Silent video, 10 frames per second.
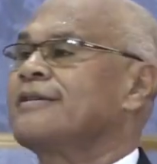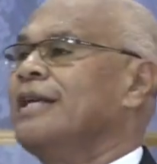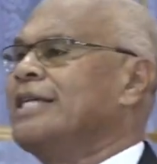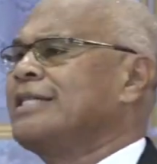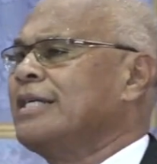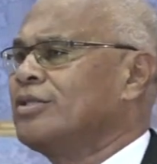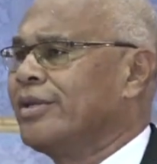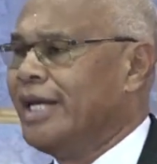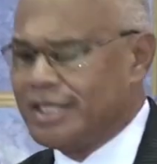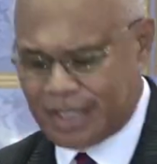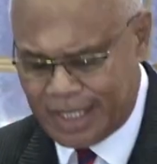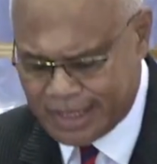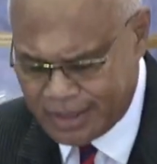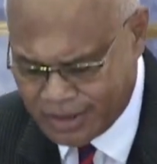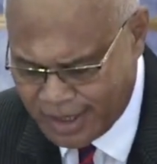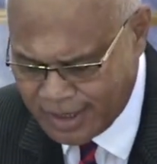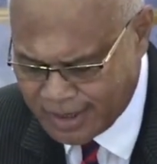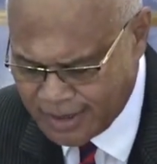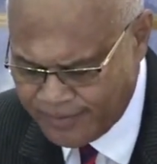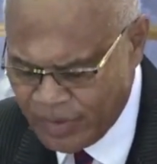Listen to this. Listen to
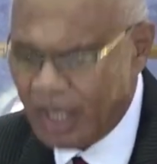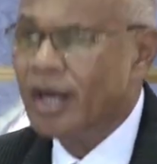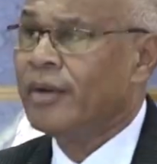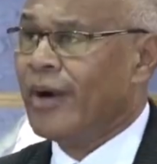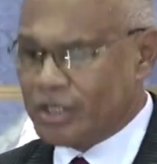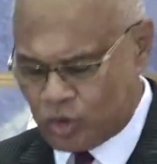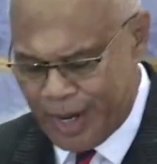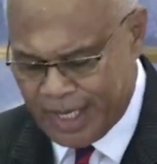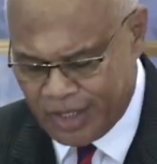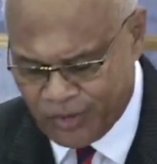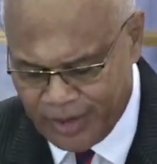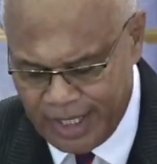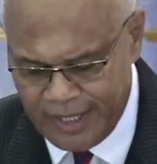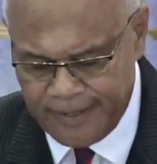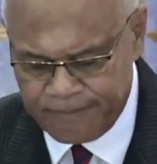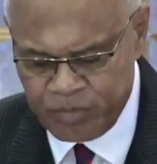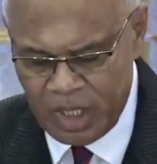this. Verse 23.